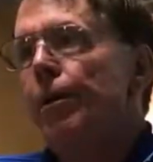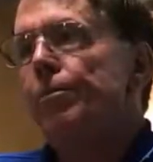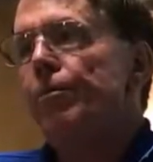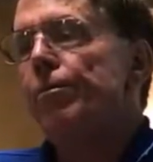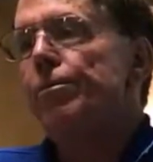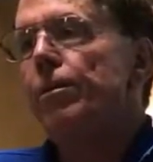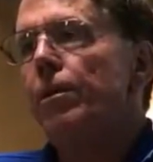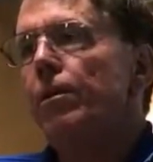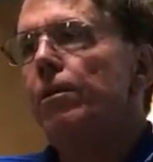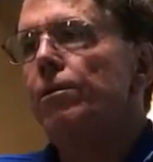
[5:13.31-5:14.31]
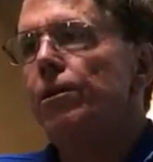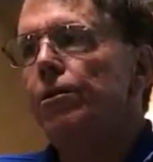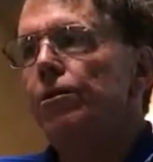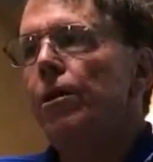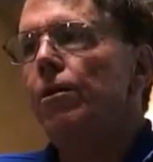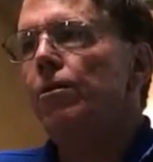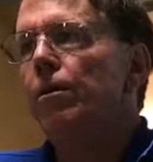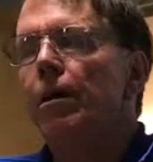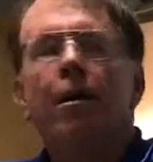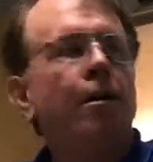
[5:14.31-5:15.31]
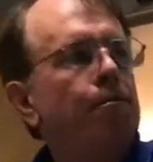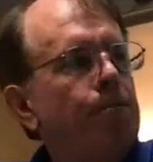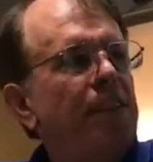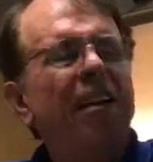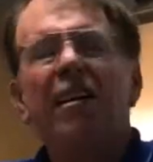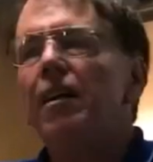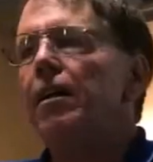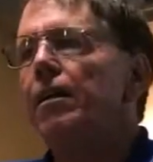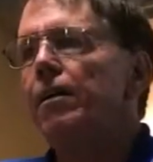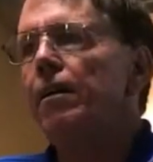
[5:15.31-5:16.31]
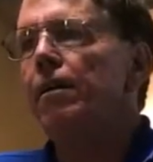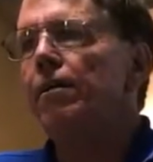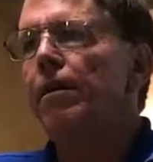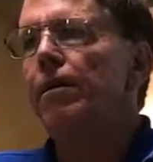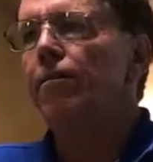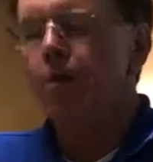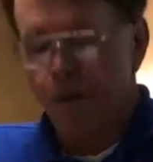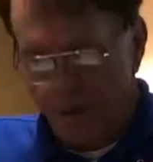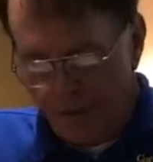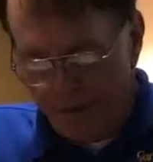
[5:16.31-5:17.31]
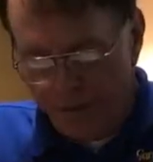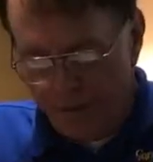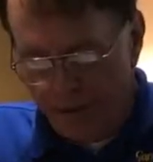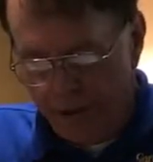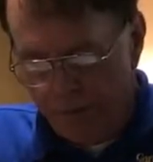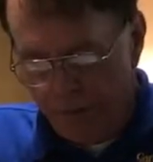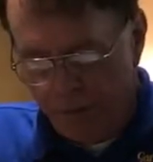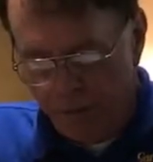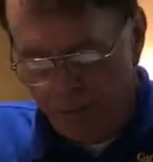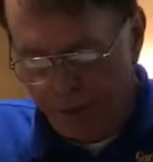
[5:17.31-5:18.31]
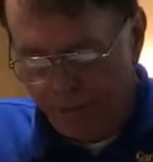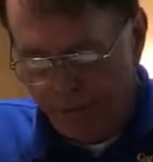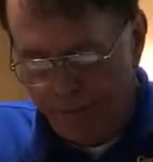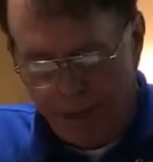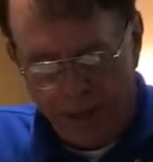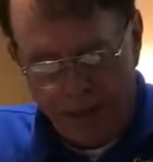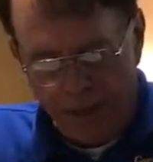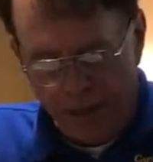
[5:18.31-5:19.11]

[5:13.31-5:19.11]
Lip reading: people from CERT are just so dedicated and want to do things, and I'm so impressed with that.